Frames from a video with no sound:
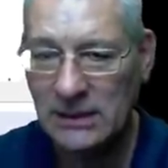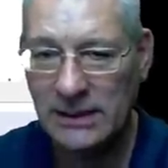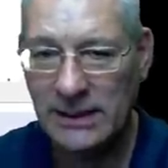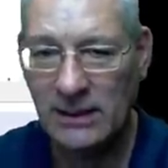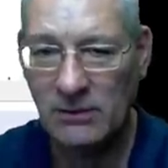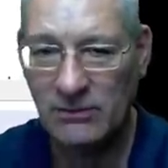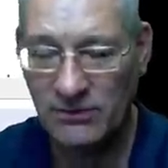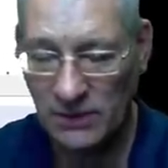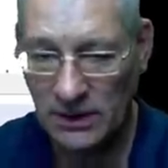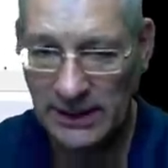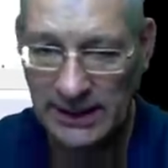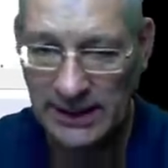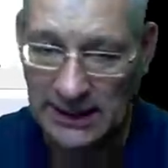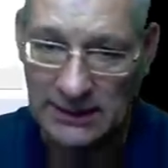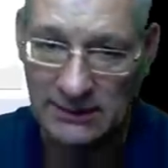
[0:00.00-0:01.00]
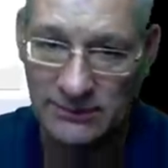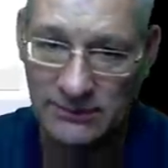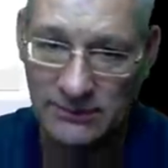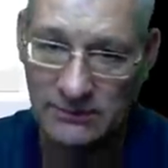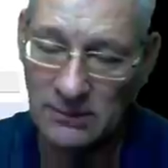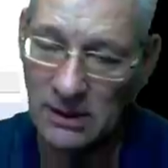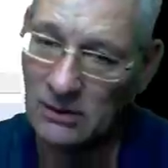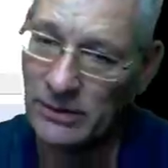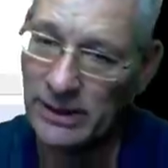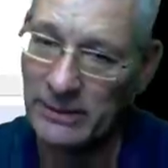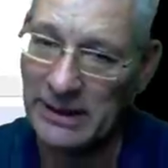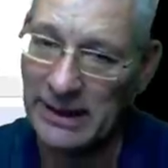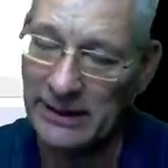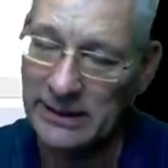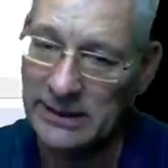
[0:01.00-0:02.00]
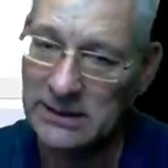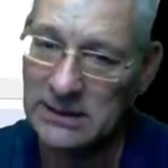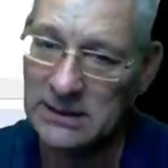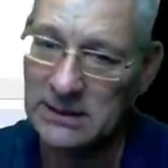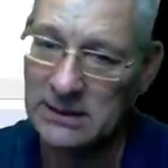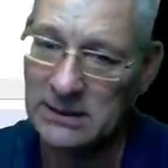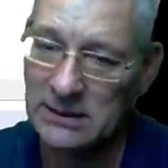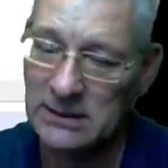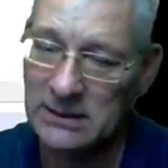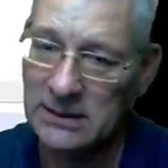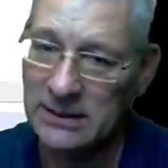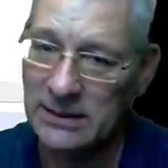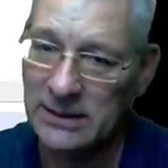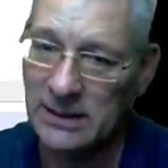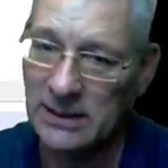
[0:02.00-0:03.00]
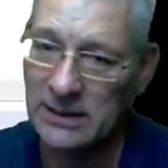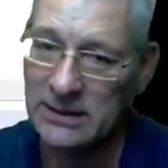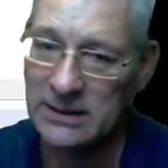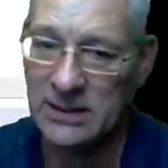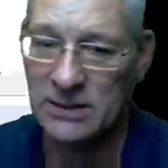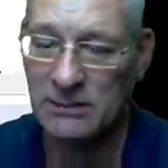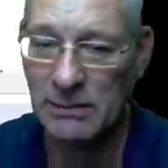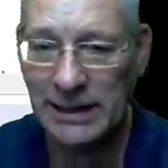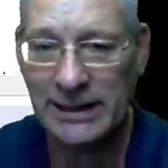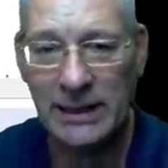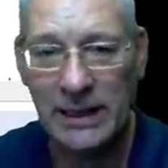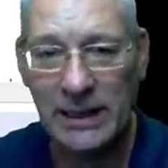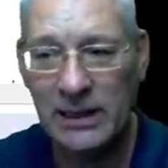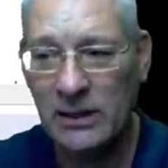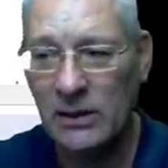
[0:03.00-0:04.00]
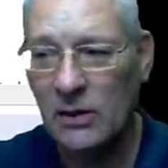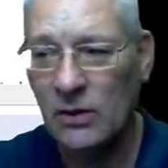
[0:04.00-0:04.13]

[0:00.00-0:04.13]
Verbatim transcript: Now, funnily enough, I read about this and uh, it says mainly